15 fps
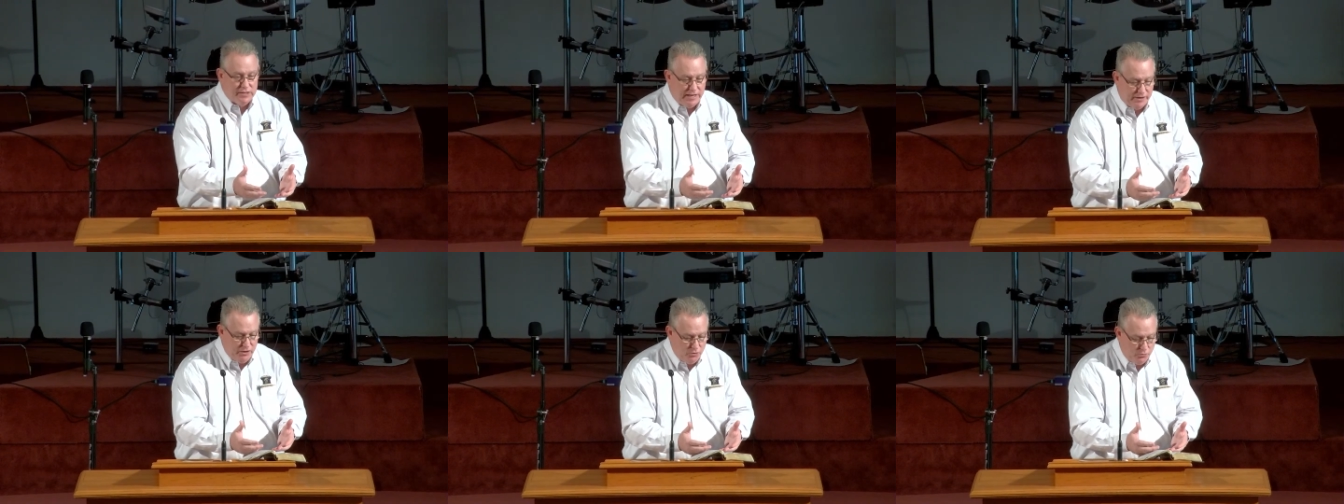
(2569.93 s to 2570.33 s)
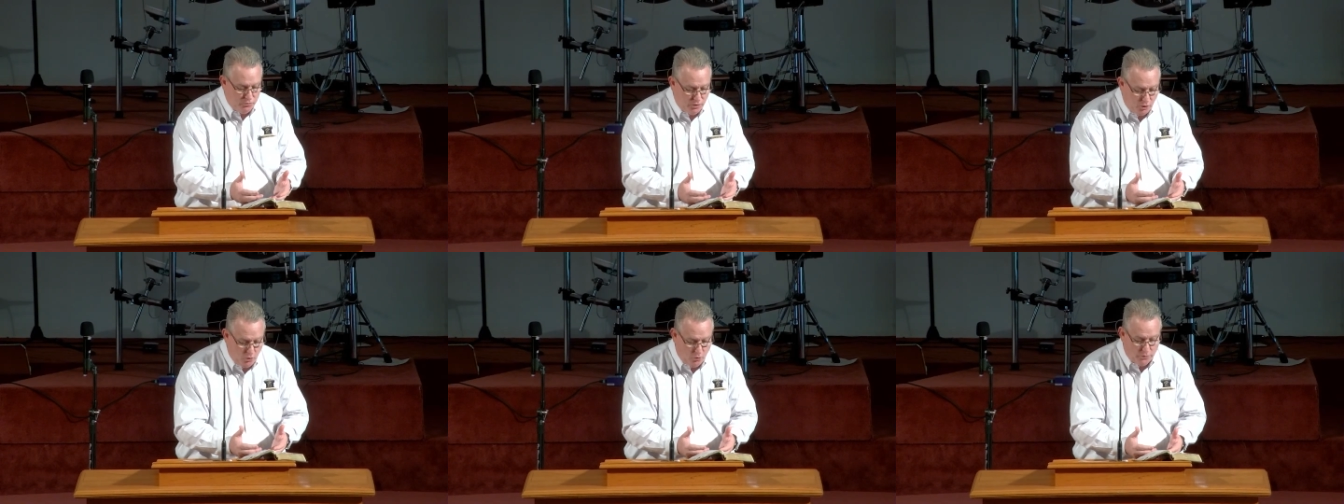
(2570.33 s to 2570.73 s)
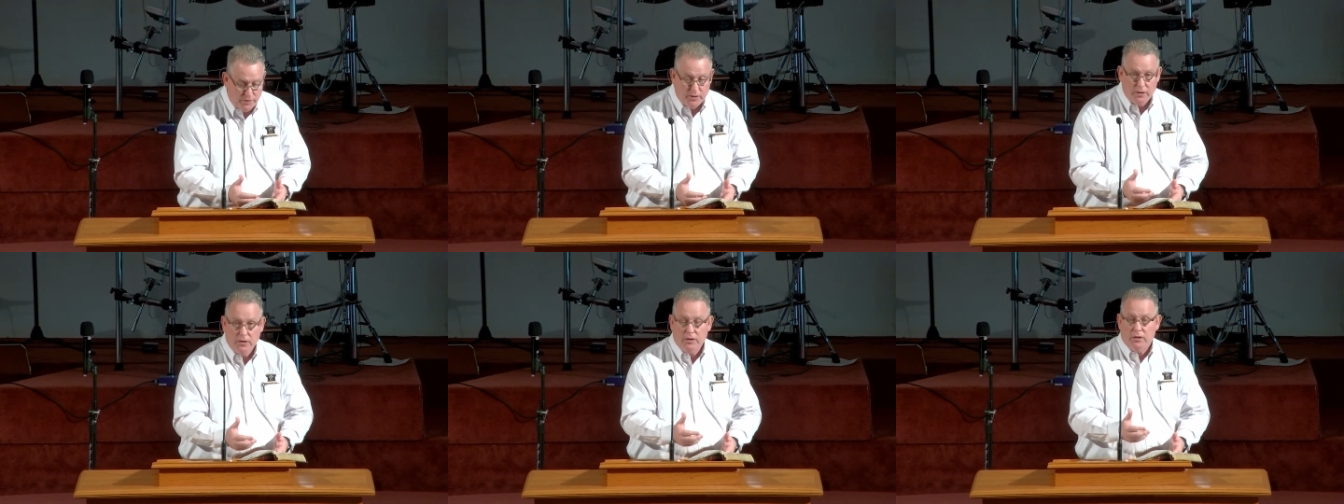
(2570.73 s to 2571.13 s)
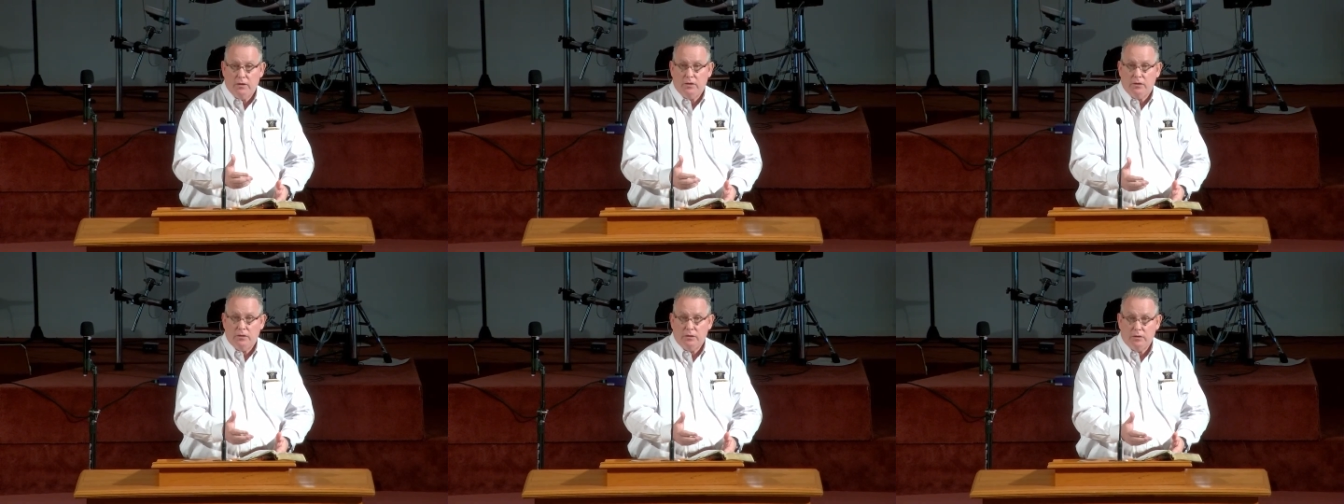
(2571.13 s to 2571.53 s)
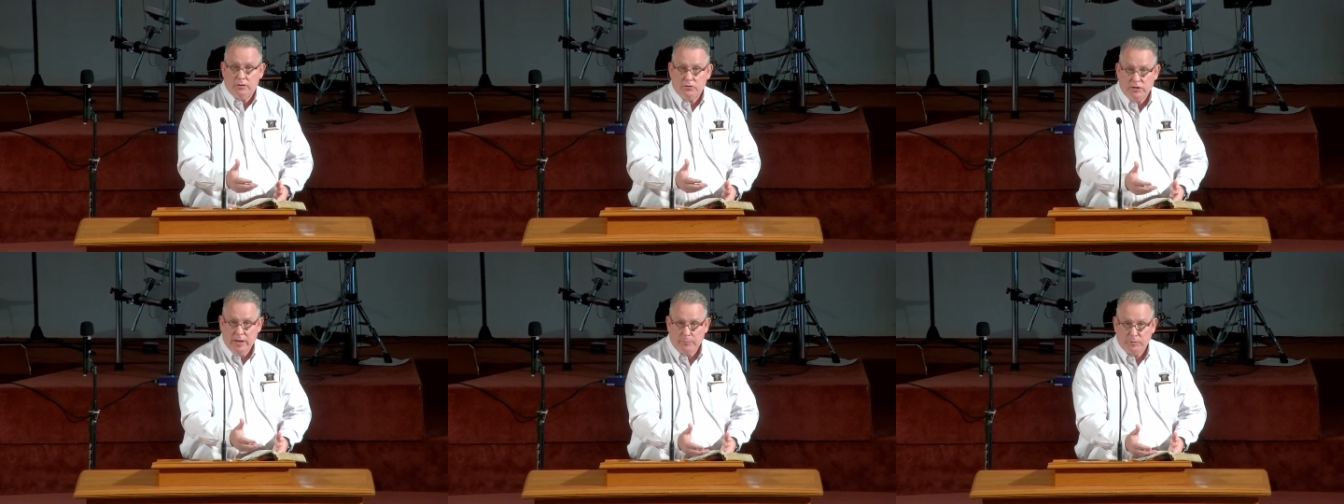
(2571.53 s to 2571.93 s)
How do you know that
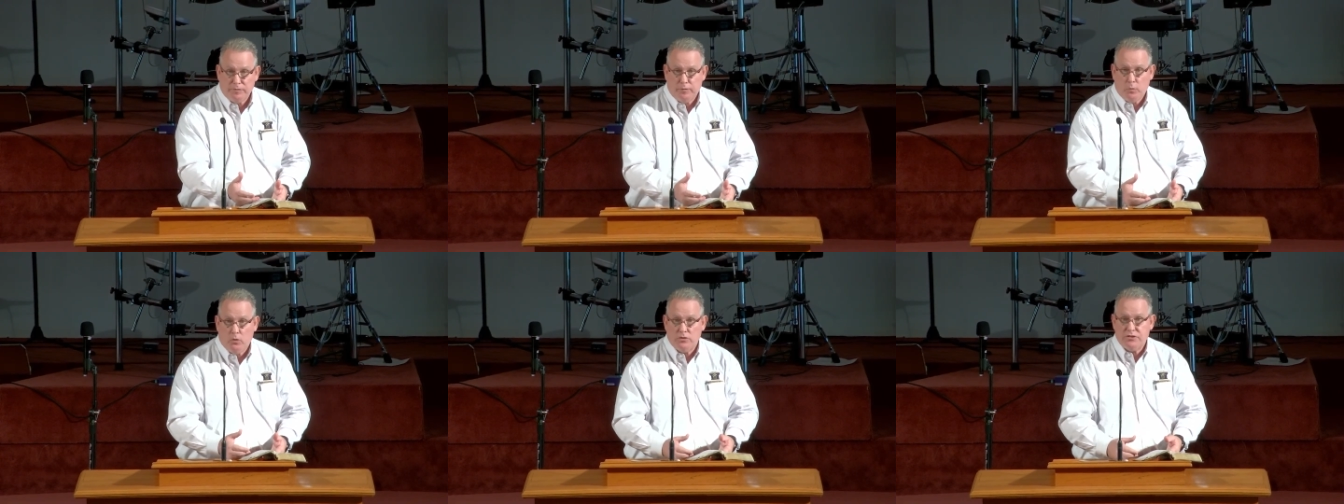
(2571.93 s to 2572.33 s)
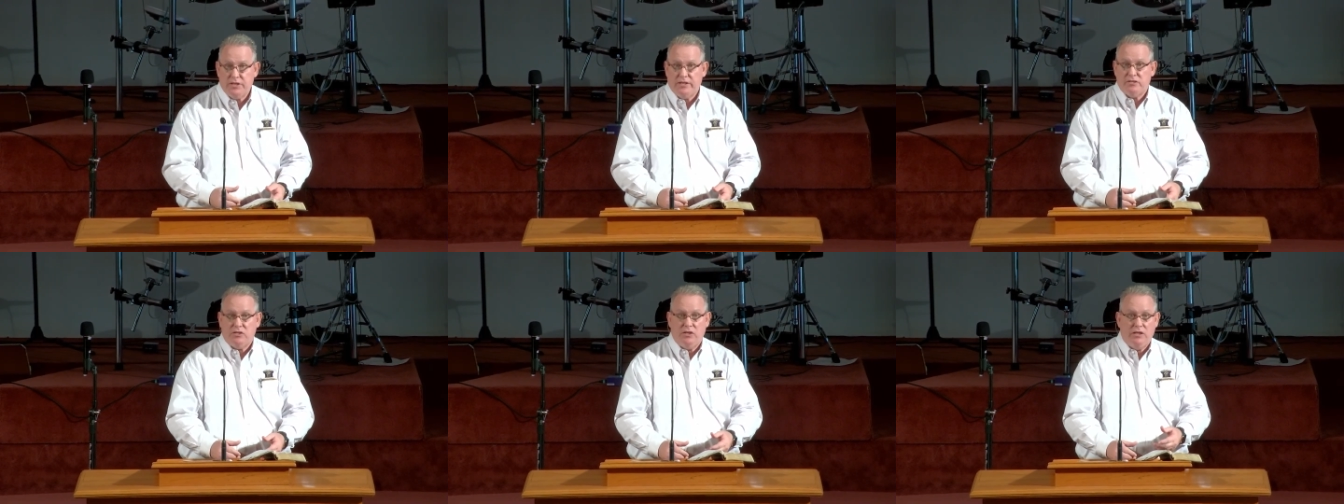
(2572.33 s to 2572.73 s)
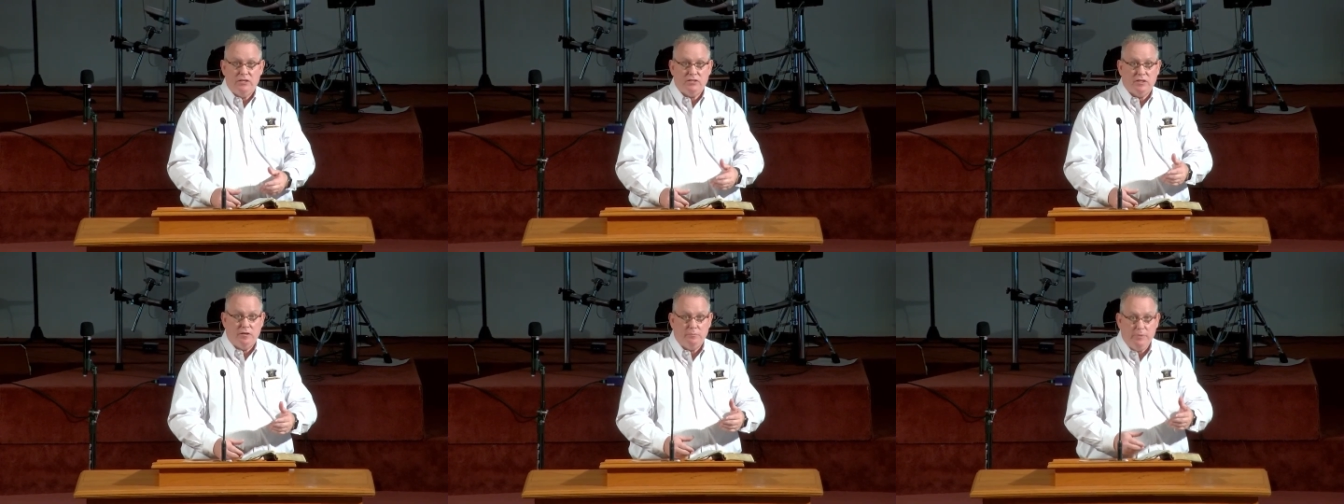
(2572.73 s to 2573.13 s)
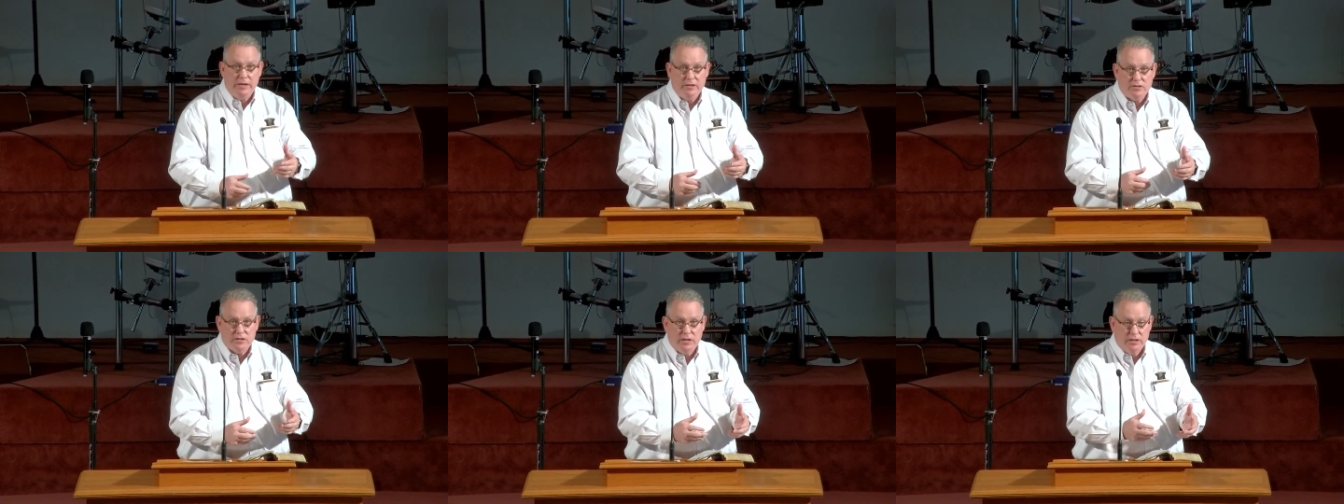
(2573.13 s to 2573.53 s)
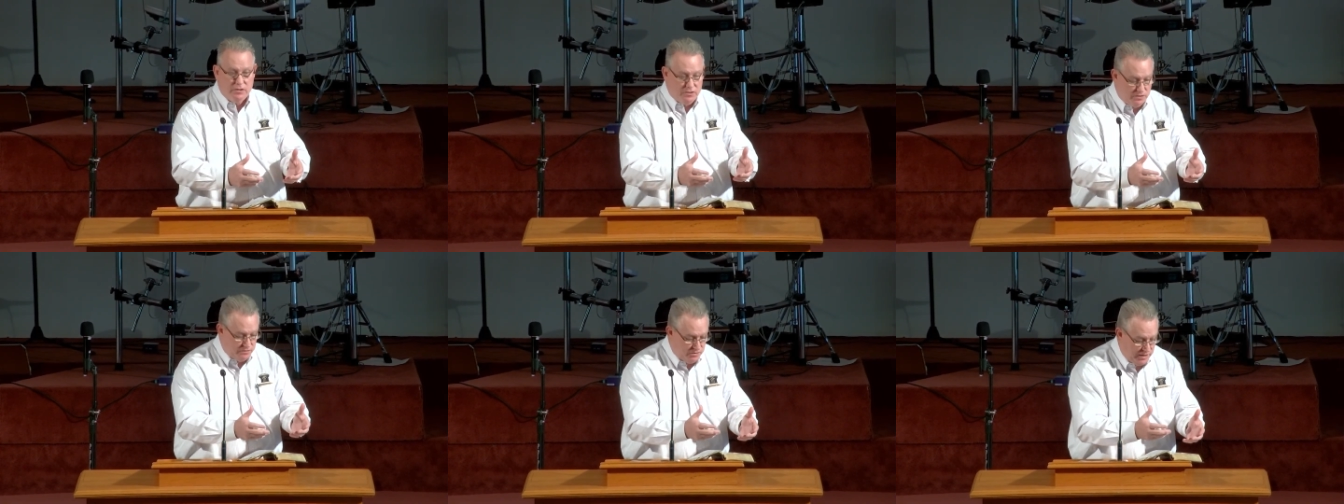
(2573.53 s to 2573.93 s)
chapter 4 says this and it means
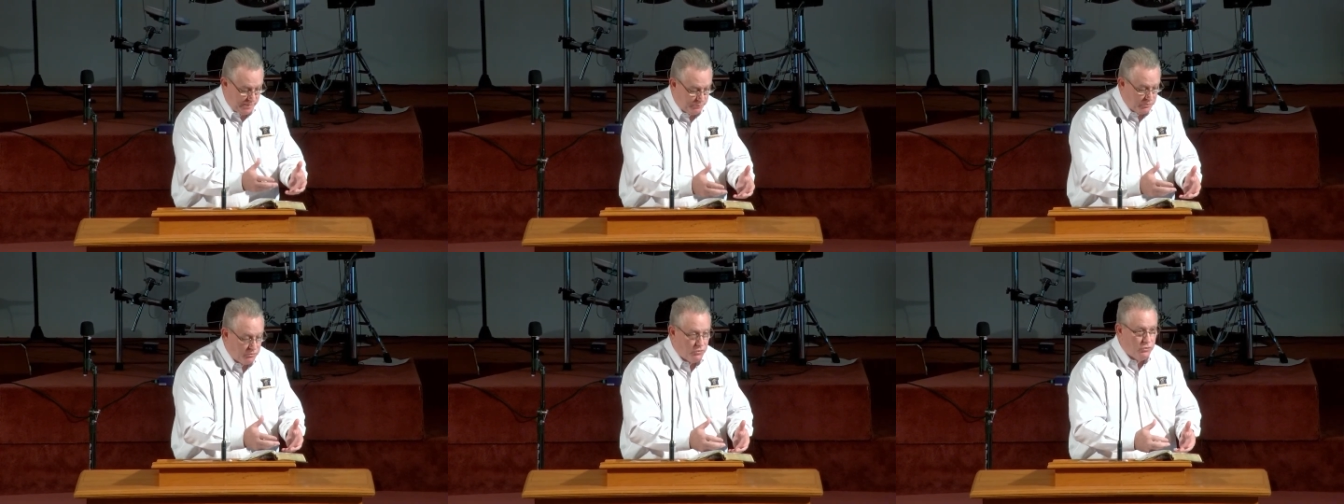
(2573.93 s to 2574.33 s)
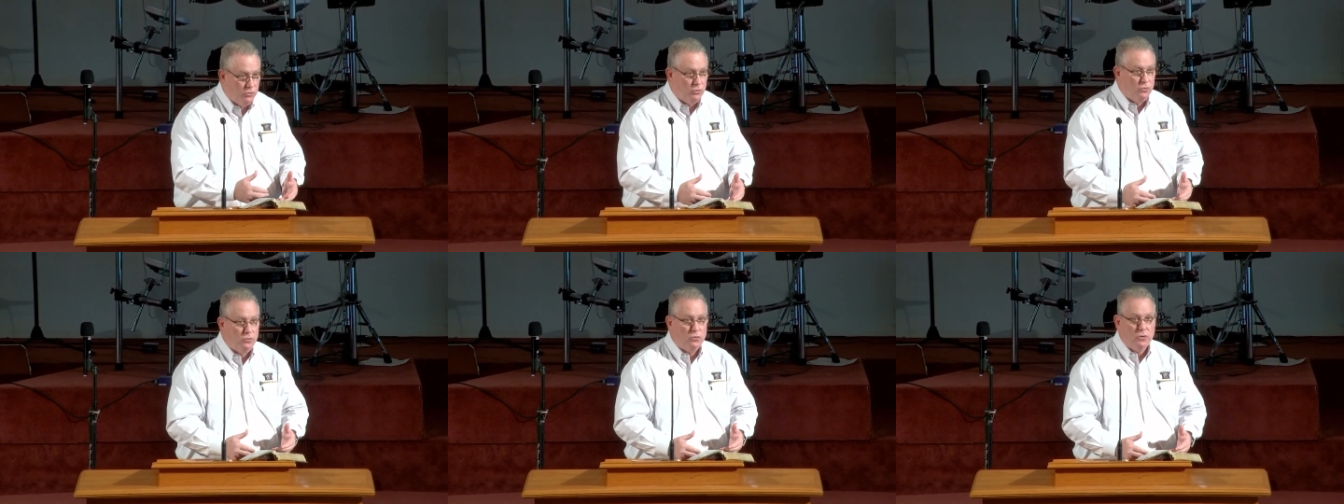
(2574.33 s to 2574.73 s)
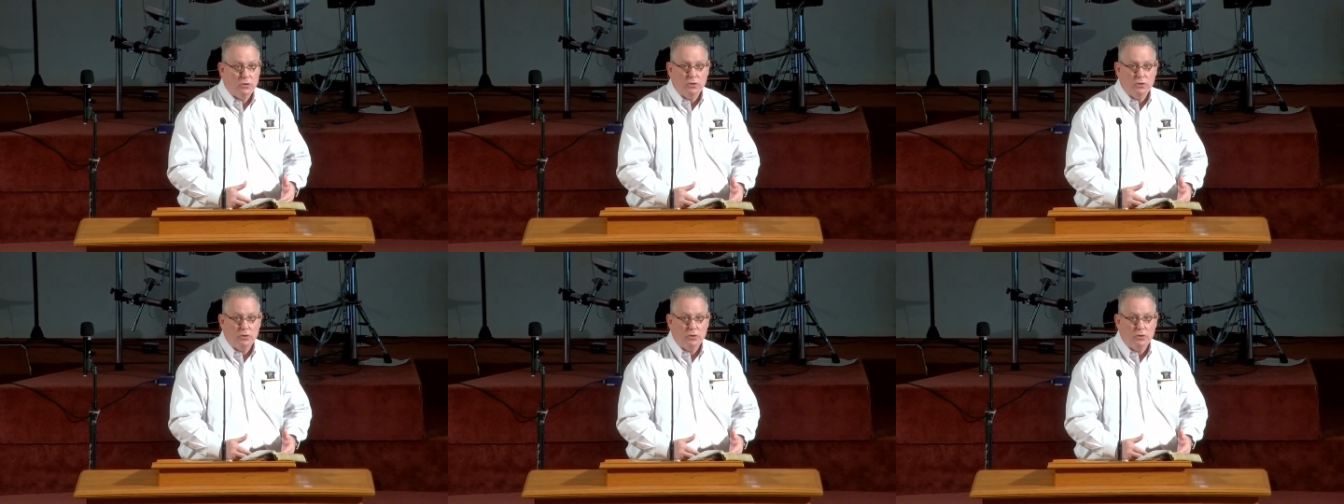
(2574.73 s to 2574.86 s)
this, and chapter 2